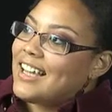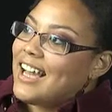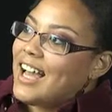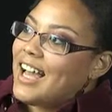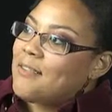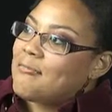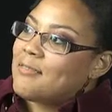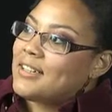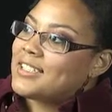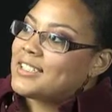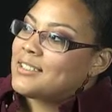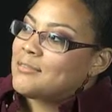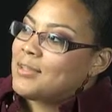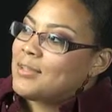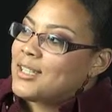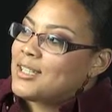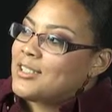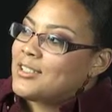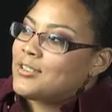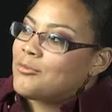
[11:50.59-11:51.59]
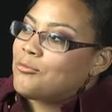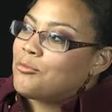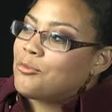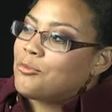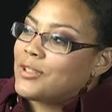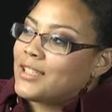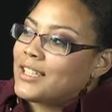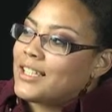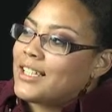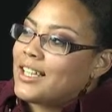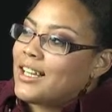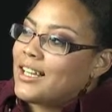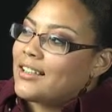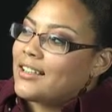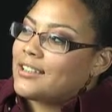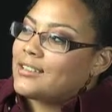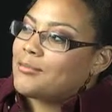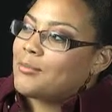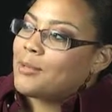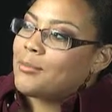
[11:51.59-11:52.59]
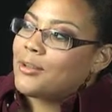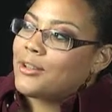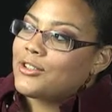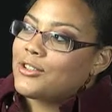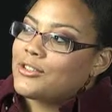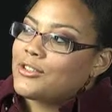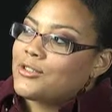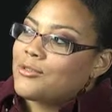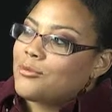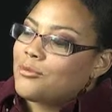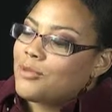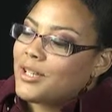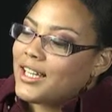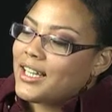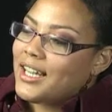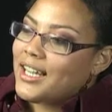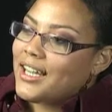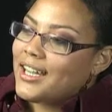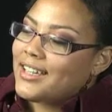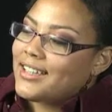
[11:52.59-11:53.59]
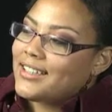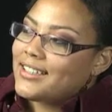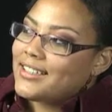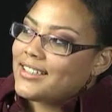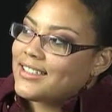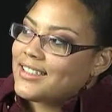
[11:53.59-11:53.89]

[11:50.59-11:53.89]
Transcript: I must have been really young because my brother's 28